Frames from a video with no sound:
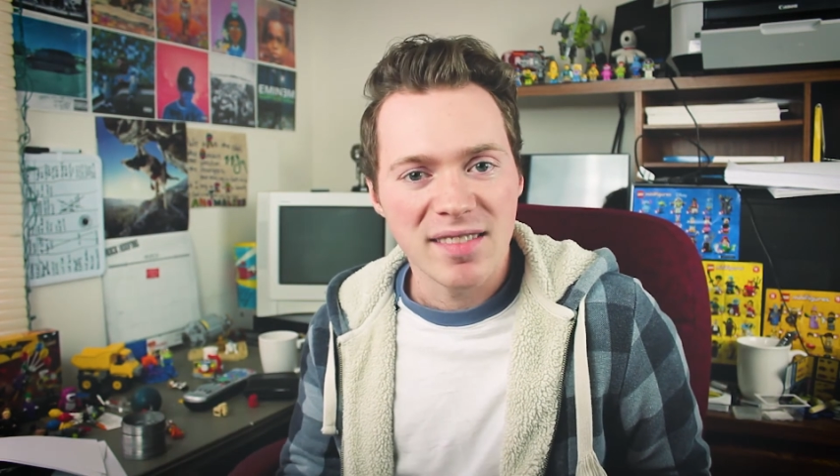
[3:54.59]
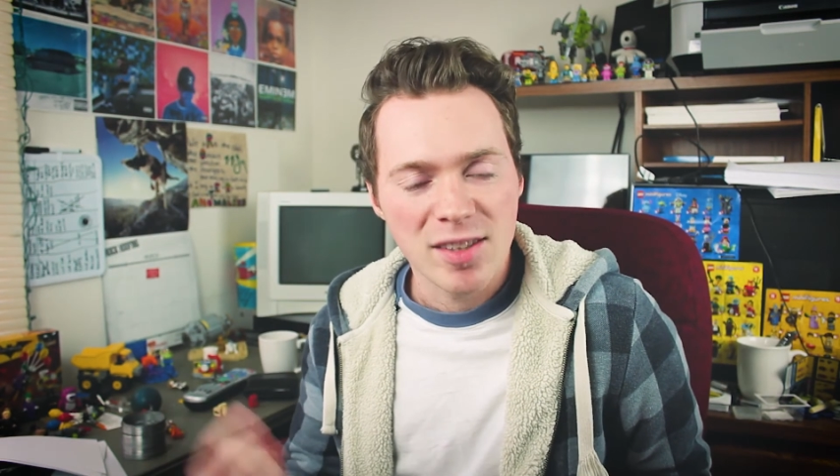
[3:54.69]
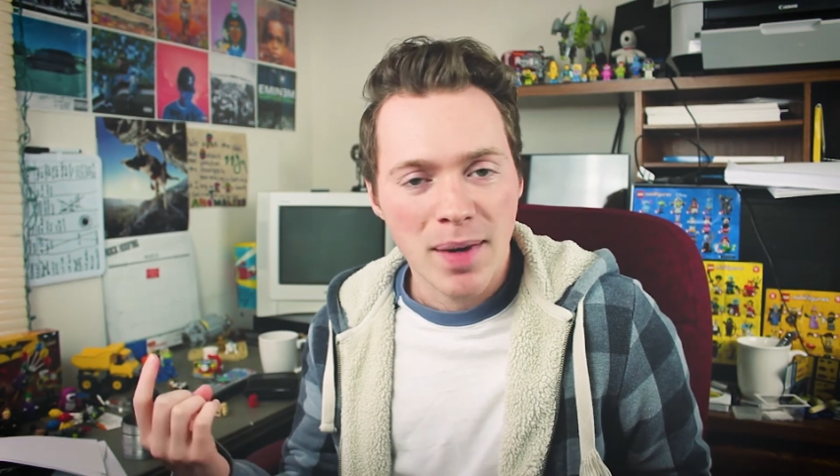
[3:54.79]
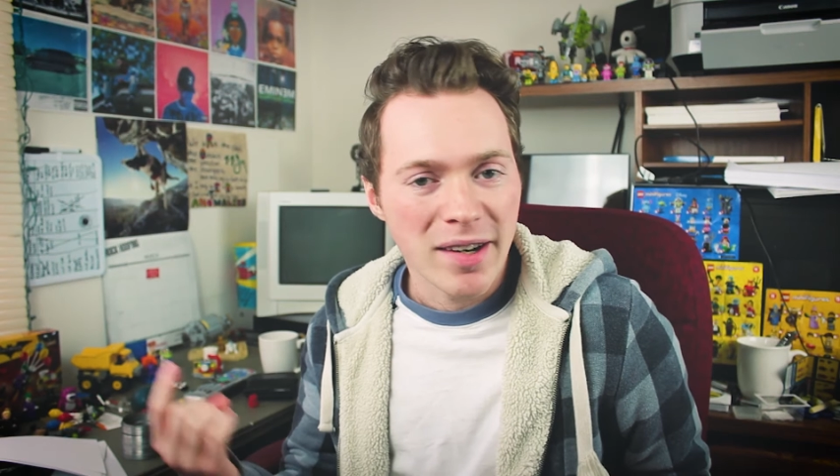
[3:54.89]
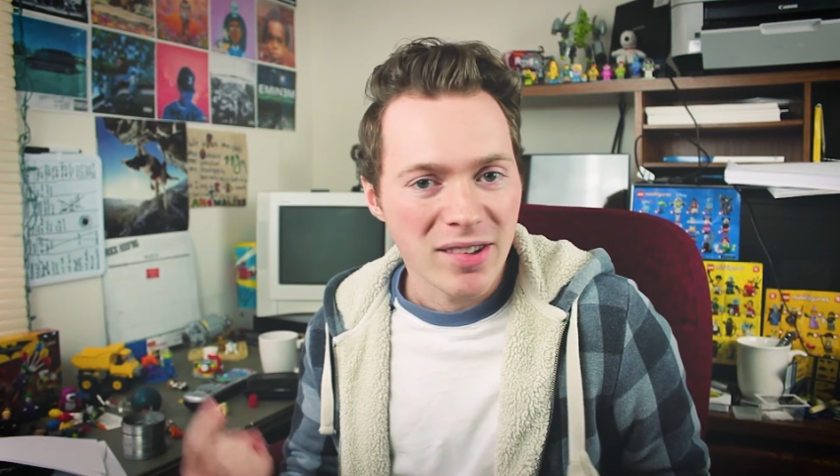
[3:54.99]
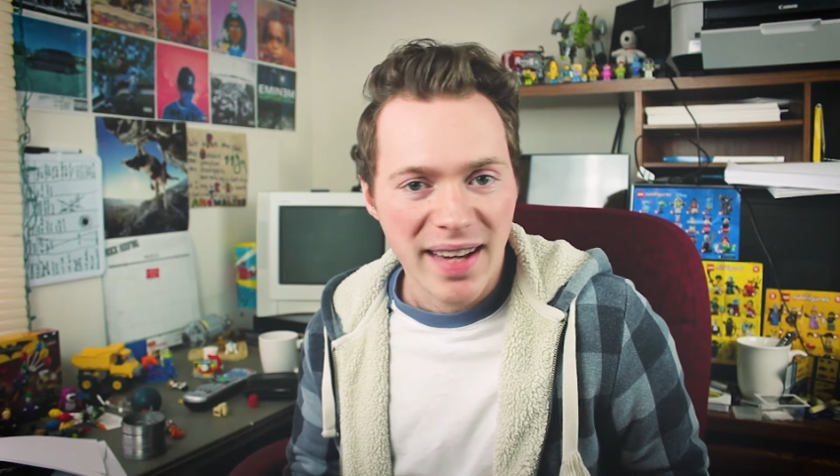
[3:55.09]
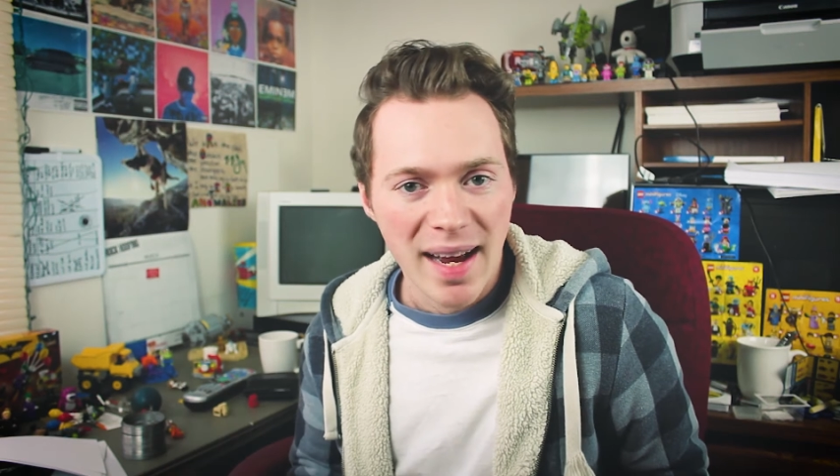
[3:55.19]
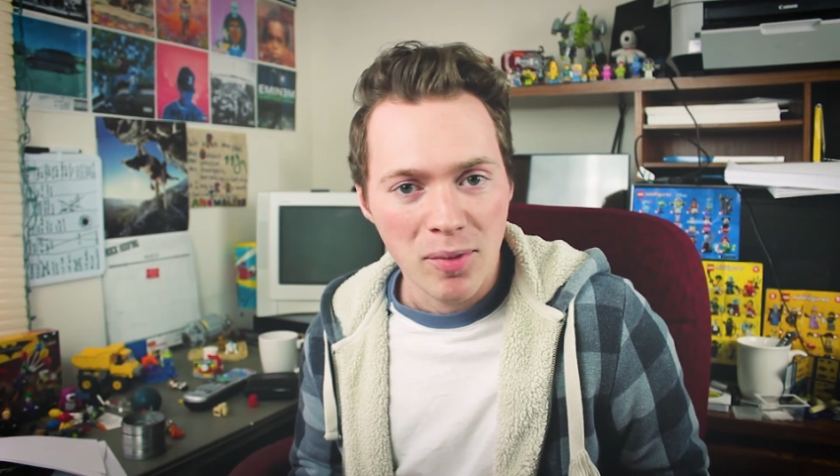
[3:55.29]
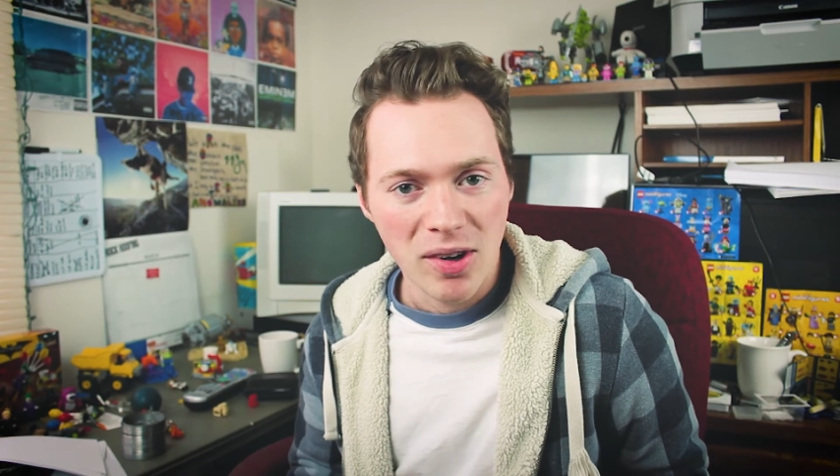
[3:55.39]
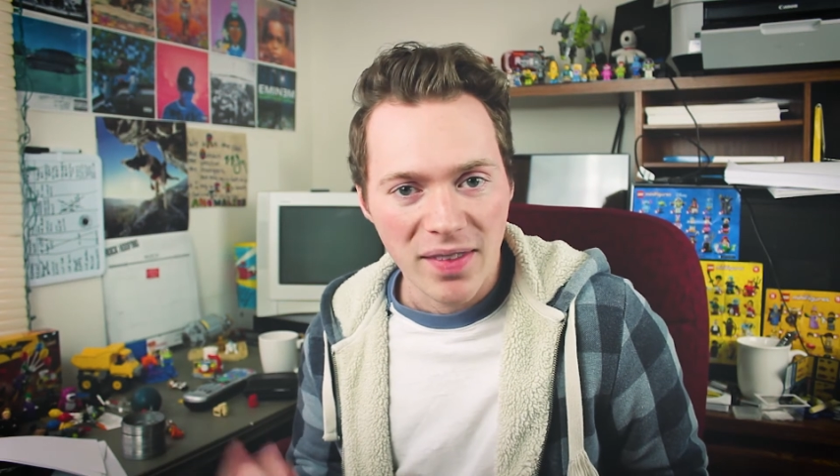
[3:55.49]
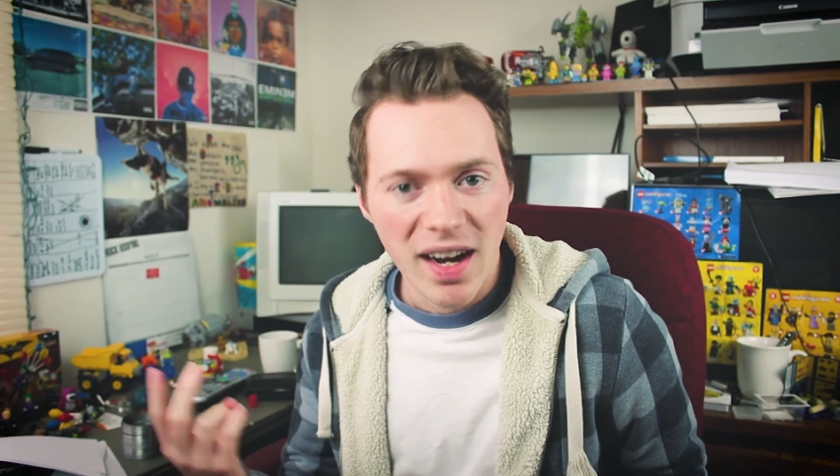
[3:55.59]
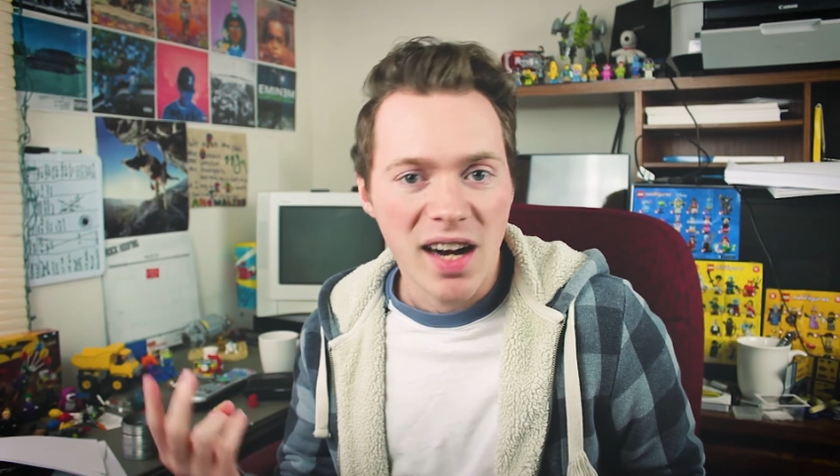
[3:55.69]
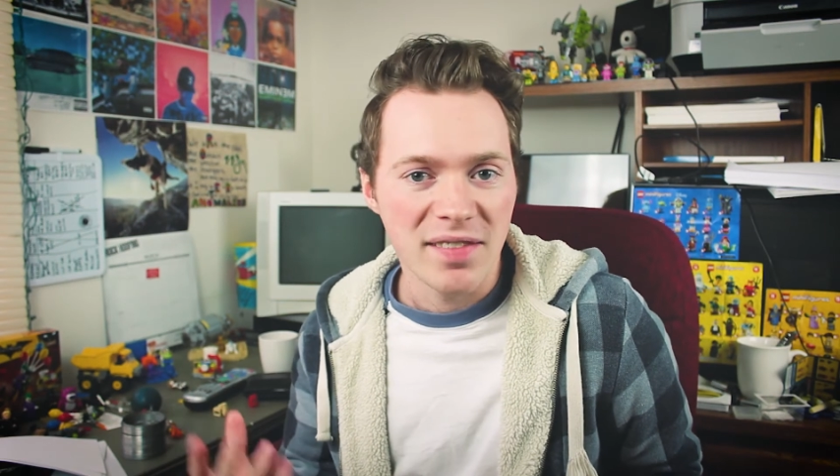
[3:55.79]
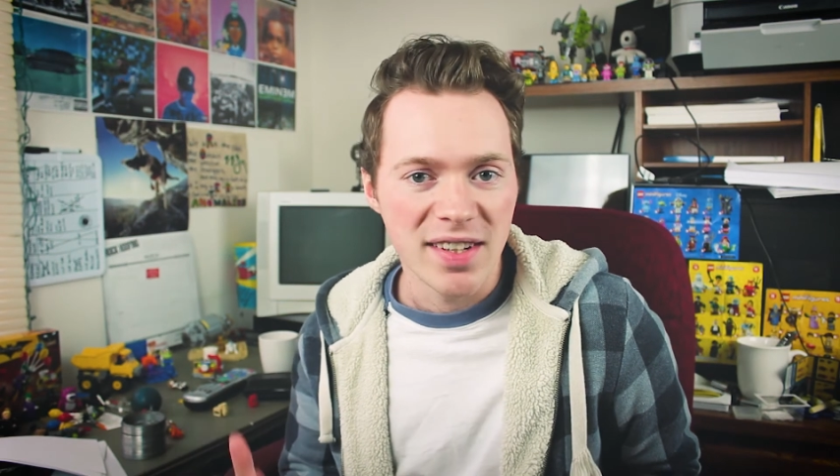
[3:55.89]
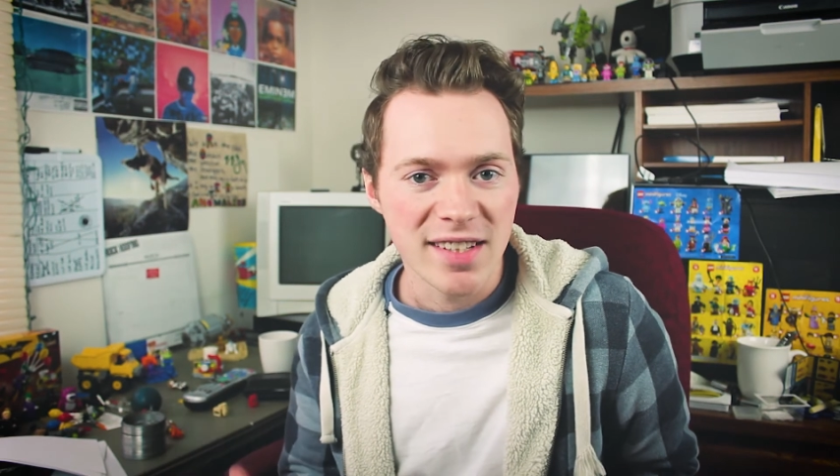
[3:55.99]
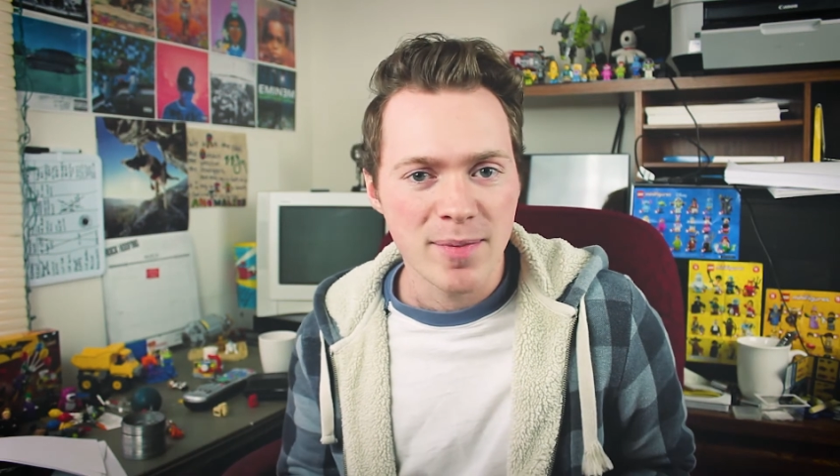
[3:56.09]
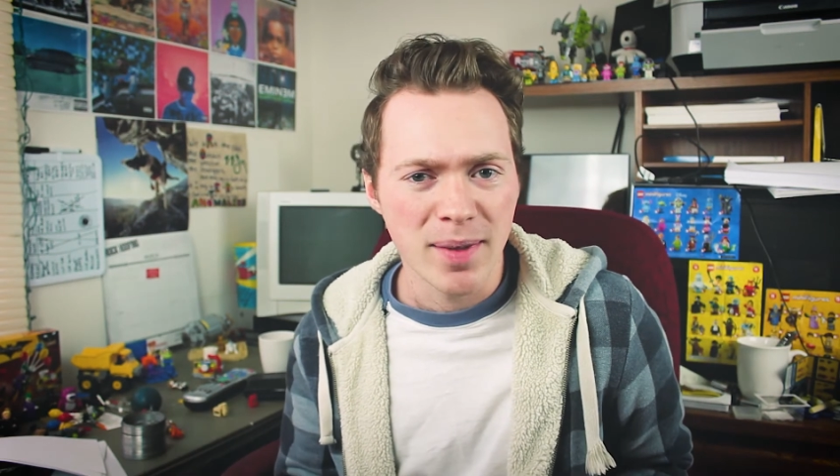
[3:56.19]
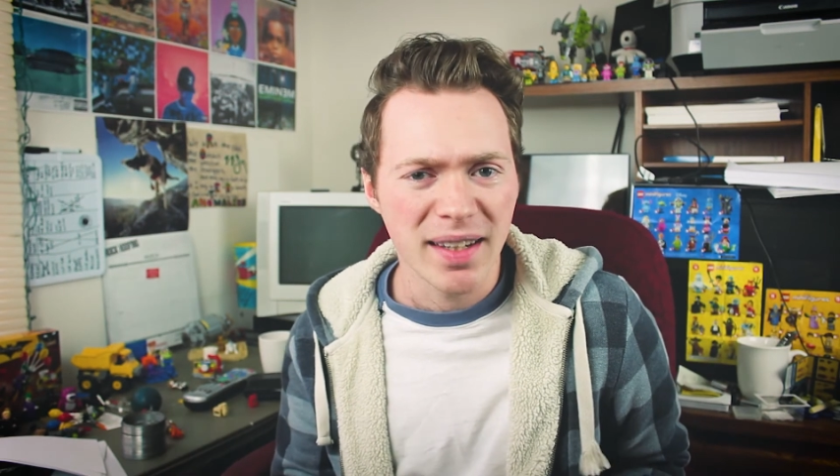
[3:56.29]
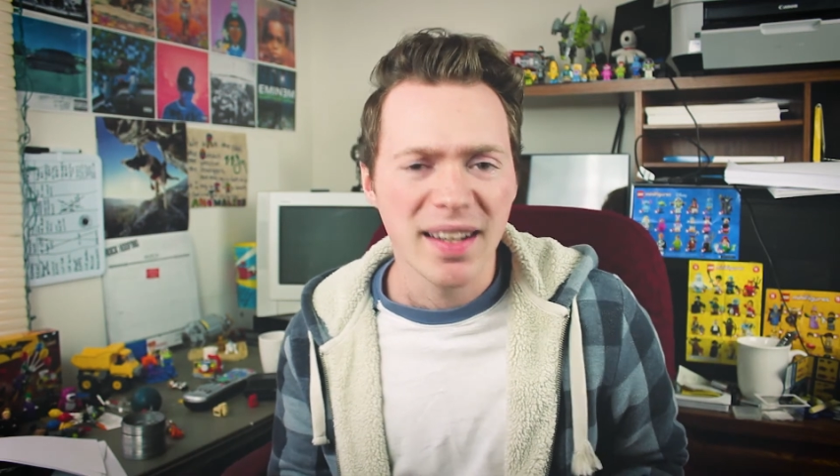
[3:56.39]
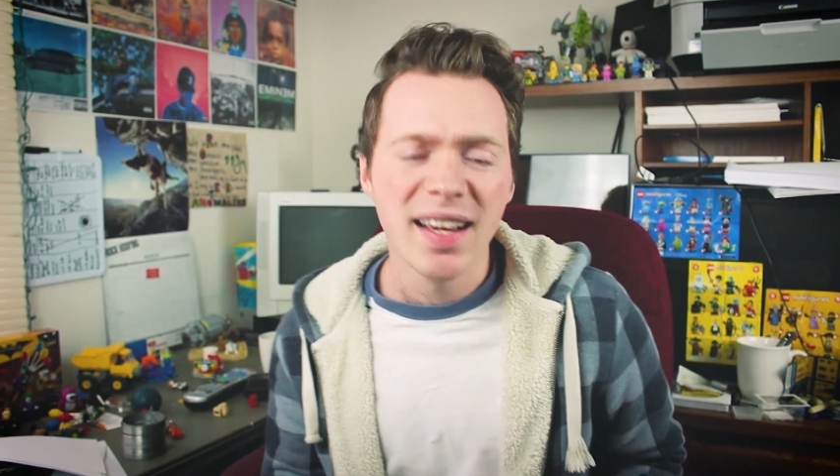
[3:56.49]
Spinal Tap or The Office,
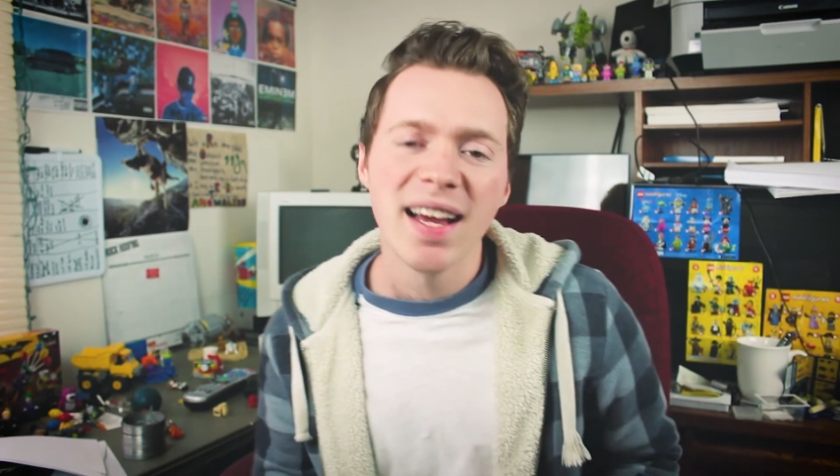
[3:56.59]
but